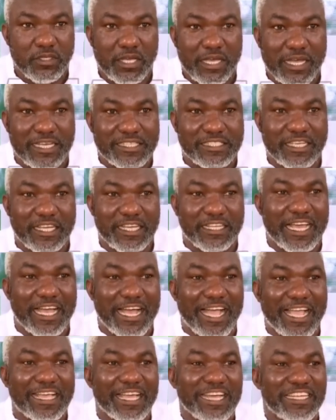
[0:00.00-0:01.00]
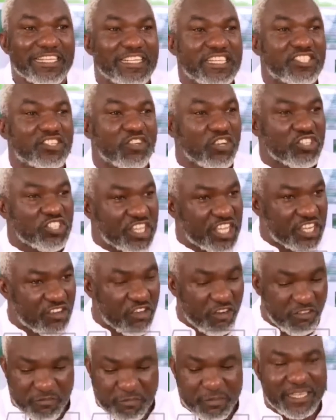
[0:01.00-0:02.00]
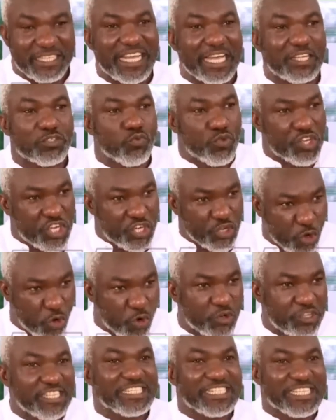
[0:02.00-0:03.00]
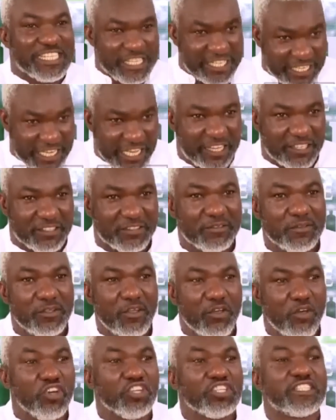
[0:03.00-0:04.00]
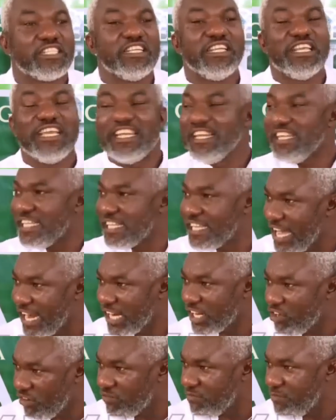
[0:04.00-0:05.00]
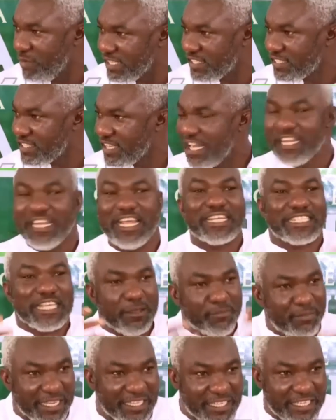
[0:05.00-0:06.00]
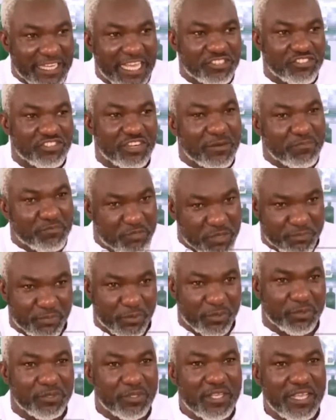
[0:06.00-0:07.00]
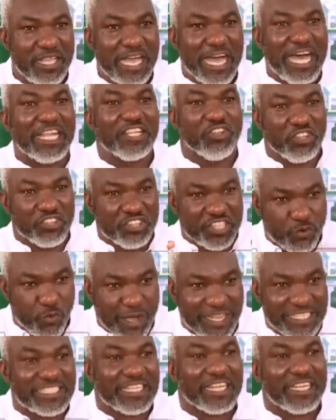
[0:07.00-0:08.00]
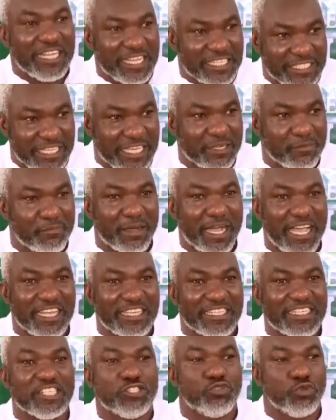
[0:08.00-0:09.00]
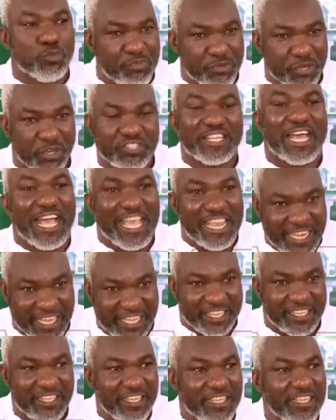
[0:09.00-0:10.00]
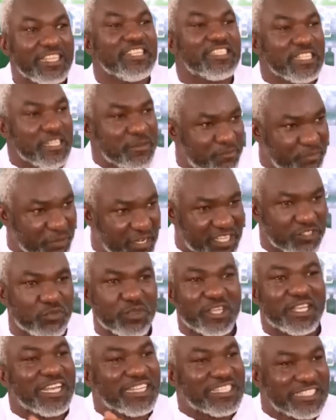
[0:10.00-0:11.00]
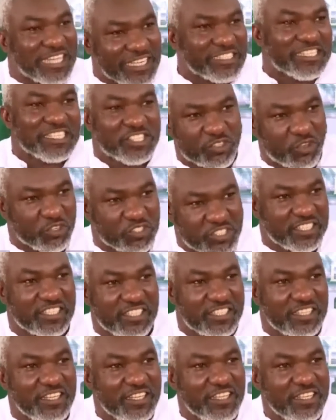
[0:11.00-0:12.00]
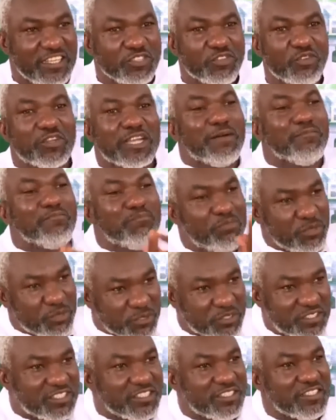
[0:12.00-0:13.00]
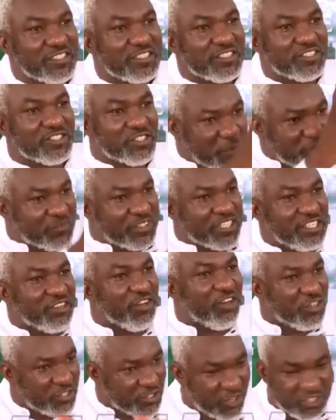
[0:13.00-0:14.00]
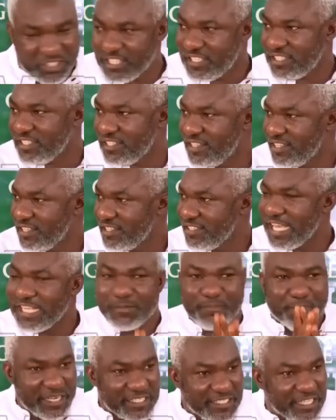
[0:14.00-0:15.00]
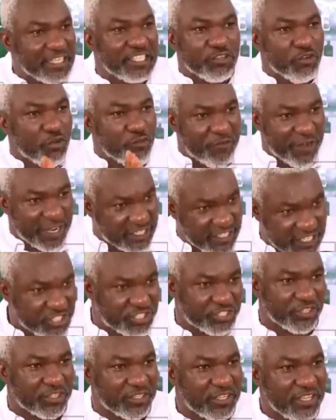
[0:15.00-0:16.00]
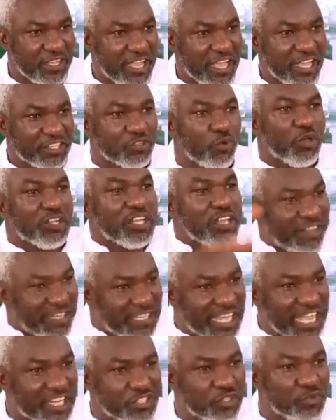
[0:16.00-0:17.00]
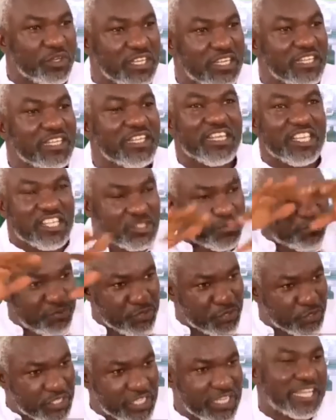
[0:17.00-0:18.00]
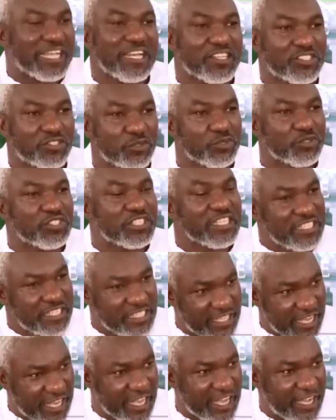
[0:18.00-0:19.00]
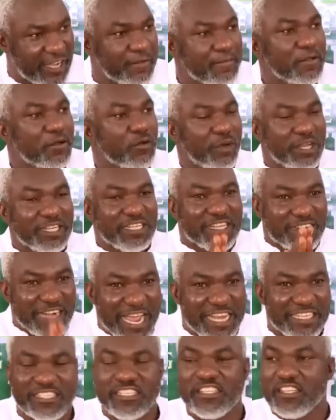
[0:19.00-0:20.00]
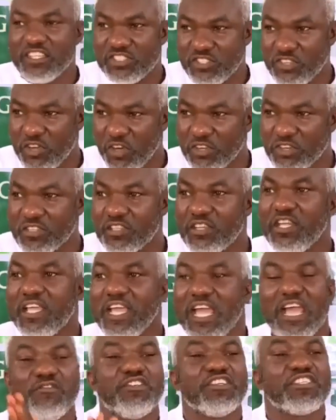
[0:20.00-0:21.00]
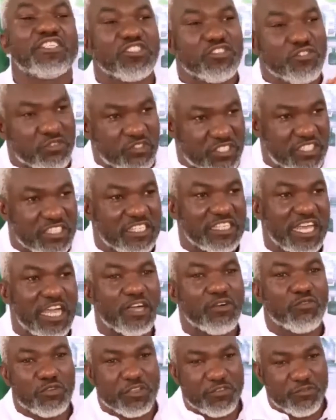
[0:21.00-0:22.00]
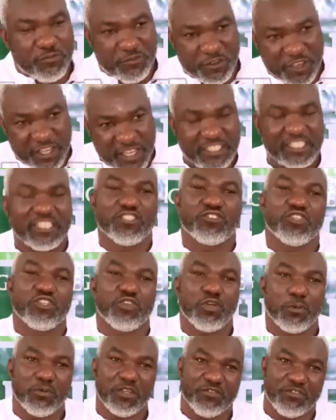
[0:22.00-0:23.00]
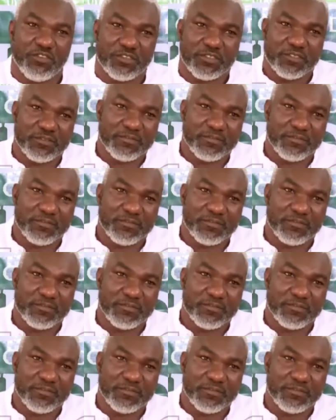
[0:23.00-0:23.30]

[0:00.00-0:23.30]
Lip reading: I said I can't discuss a government that we know is illegal until a legal government elected by the Nigerian people and not the one selected by the dubious INEC is in place. We can't start discussing. You can't build something on nothing. There is presently no foundation. And so whatever they are doing is building castles in the air. When the right thing is done, everything you see now will fade into the oblivion.